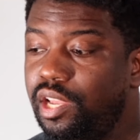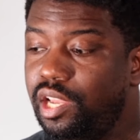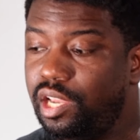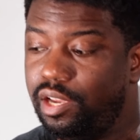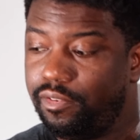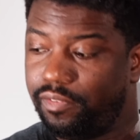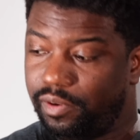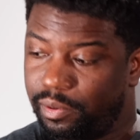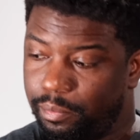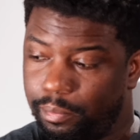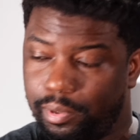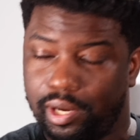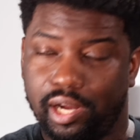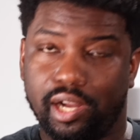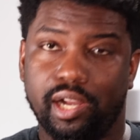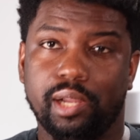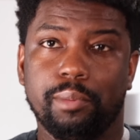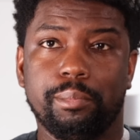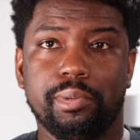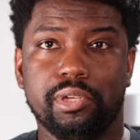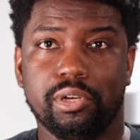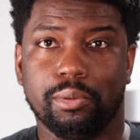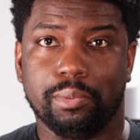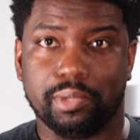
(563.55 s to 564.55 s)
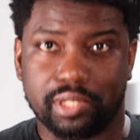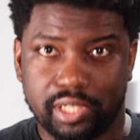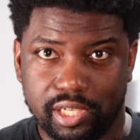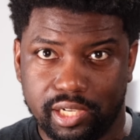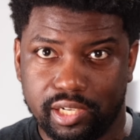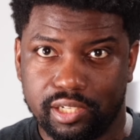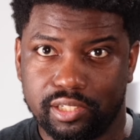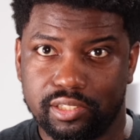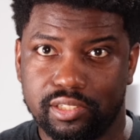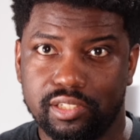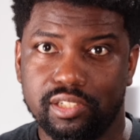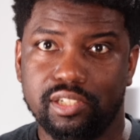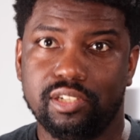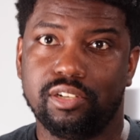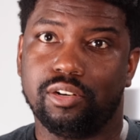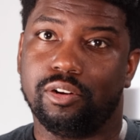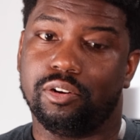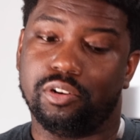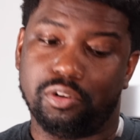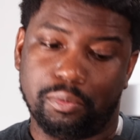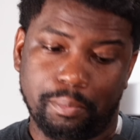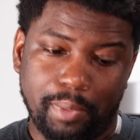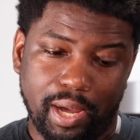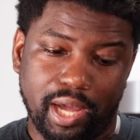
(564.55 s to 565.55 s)
If I'm buying Peter Mckinnon
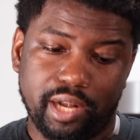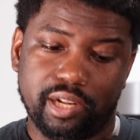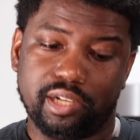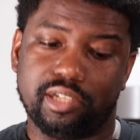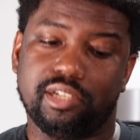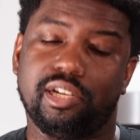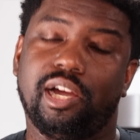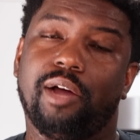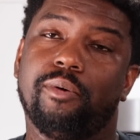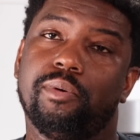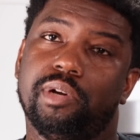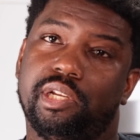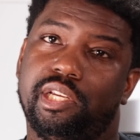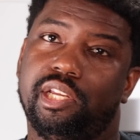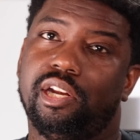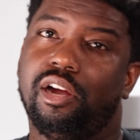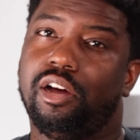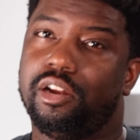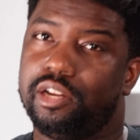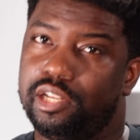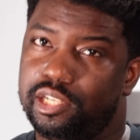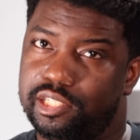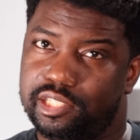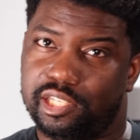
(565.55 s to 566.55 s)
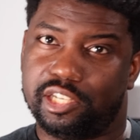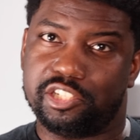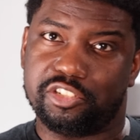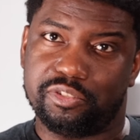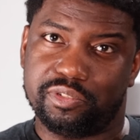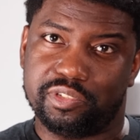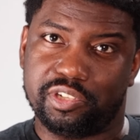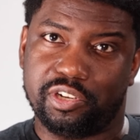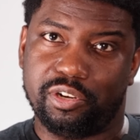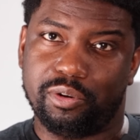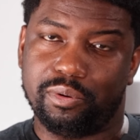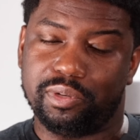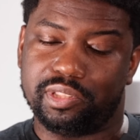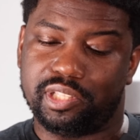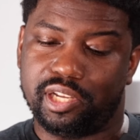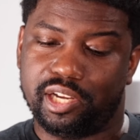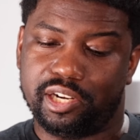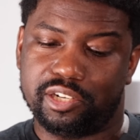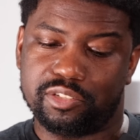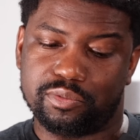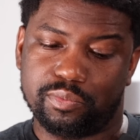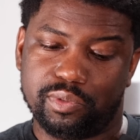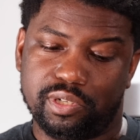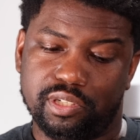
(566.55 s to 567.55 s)
or Nomadic, I want to get all the accessories to go with
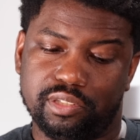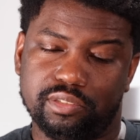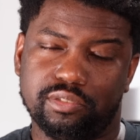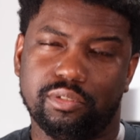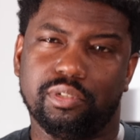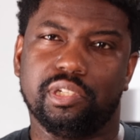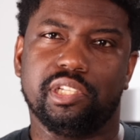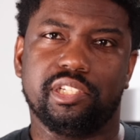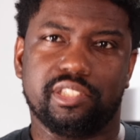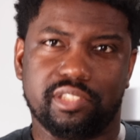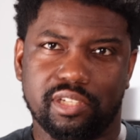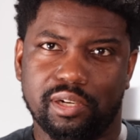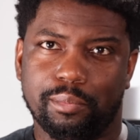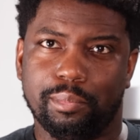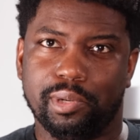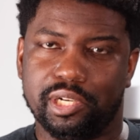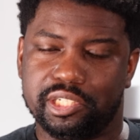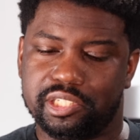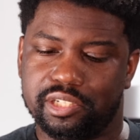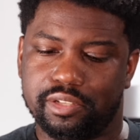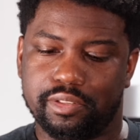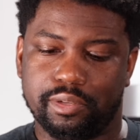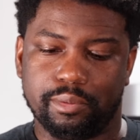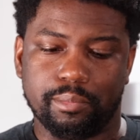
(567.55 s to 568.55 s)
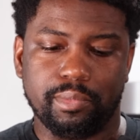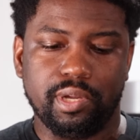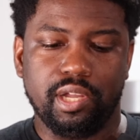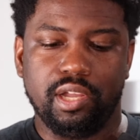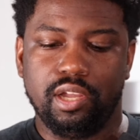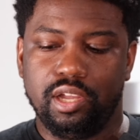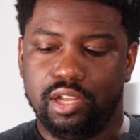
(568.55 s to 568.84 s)
that as well, or at least a bunch of them.